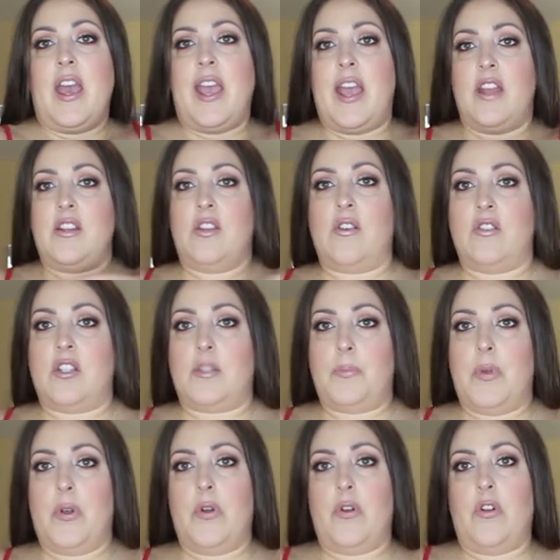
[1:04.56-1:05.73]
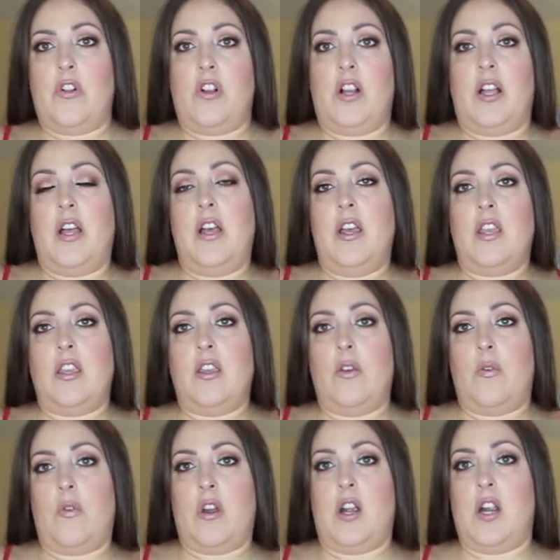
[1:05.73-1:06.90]
and you can just pull
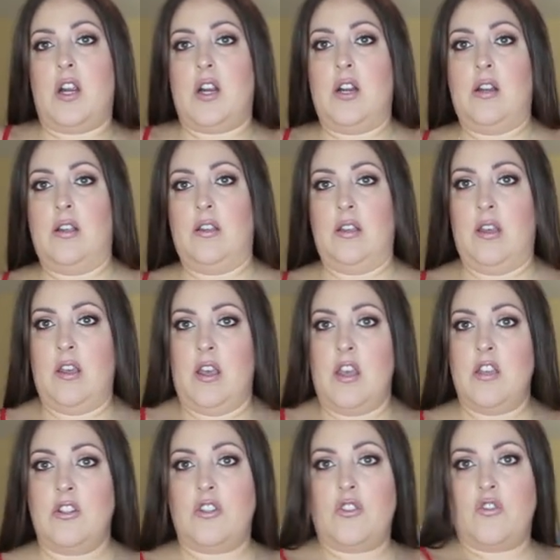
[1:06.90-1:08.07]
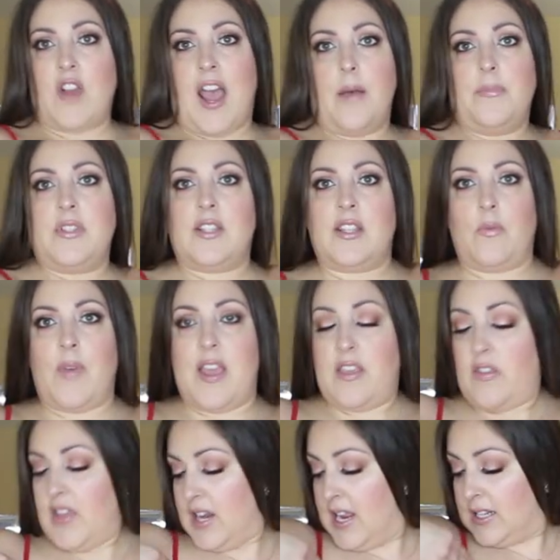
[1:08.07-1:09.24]
your straps the way
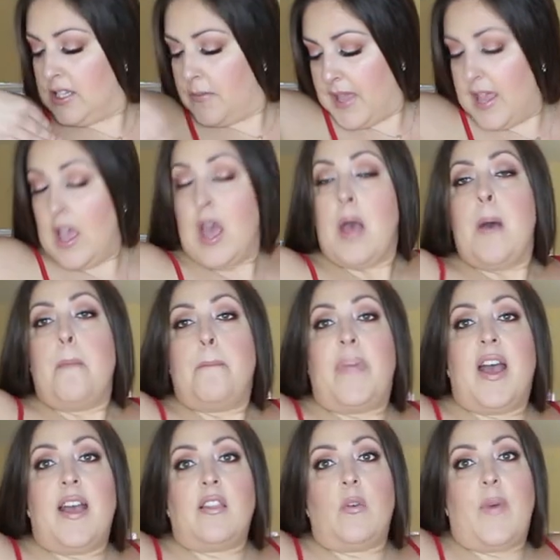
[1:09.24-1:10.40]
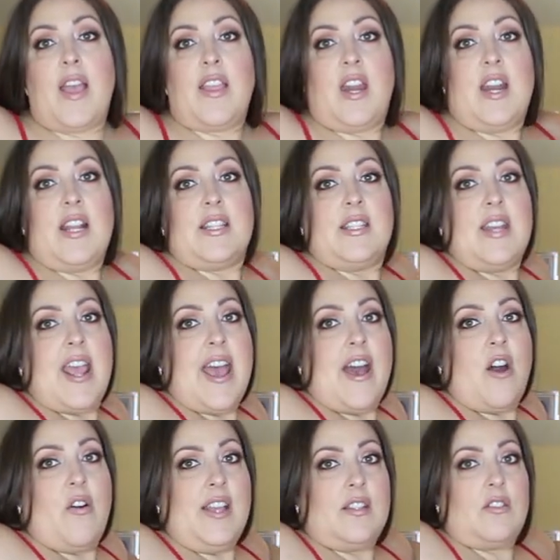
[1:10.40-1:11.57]
that they need to be. But the way that it is
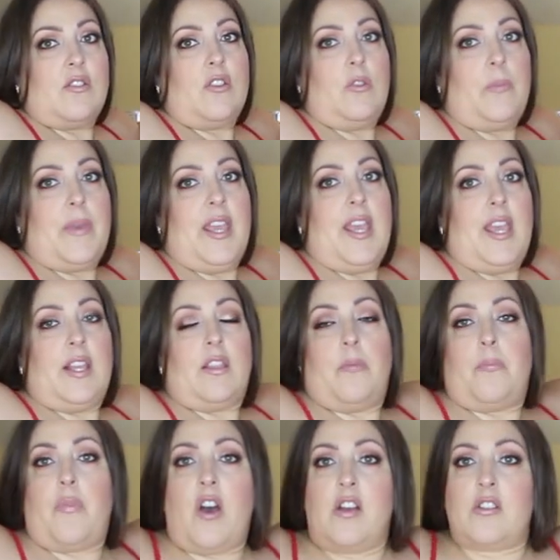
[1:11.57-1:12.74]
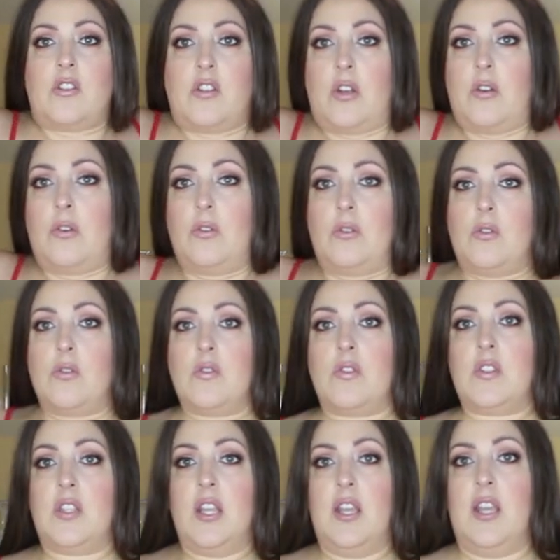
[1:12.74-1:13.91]
now, it's too big. The bra
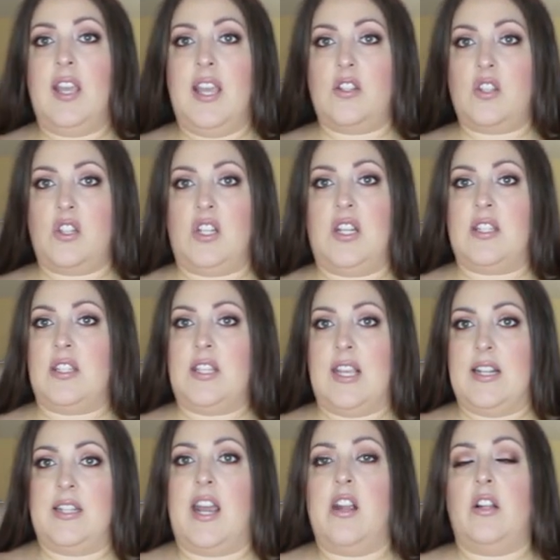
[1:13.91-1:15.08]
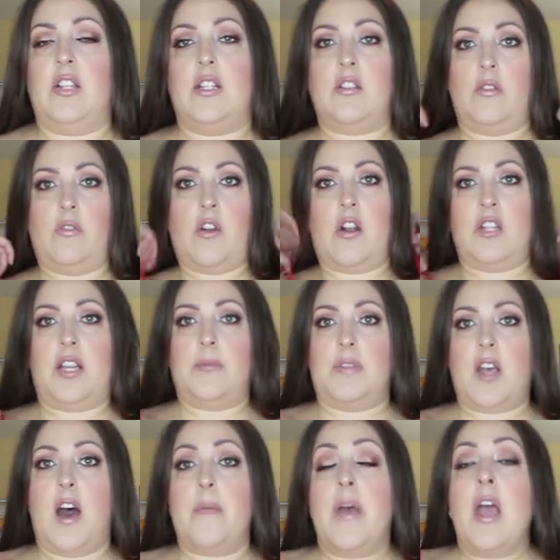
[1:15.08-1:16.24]
shows, it's just entirely too large up
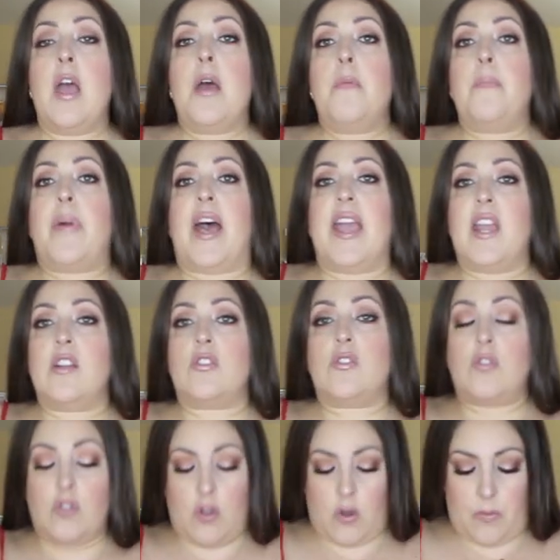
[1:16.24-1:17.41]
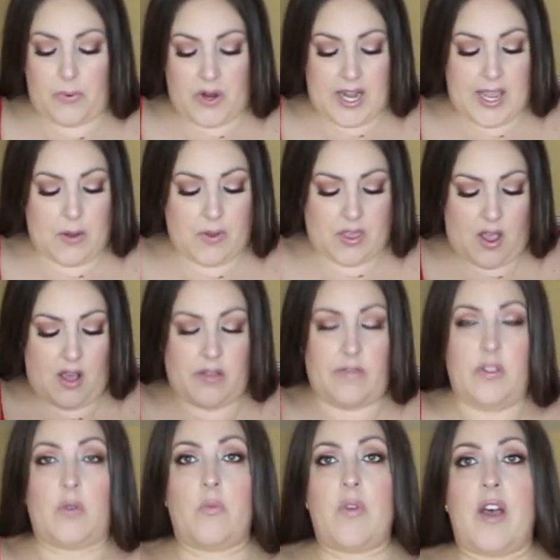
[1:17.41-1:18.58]
top. But it is so pretty with all
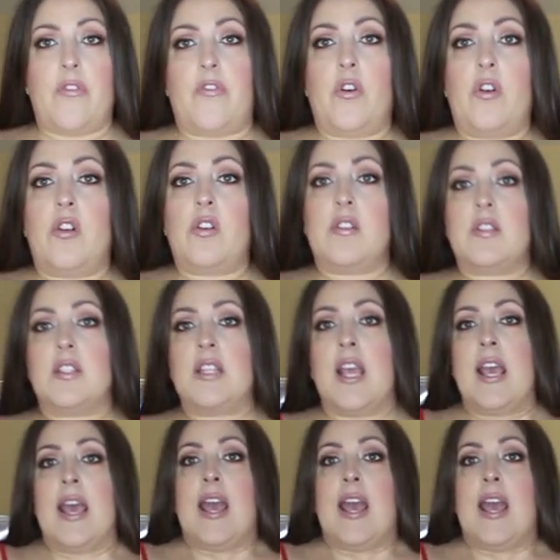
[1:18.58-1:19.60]
of the ruffles.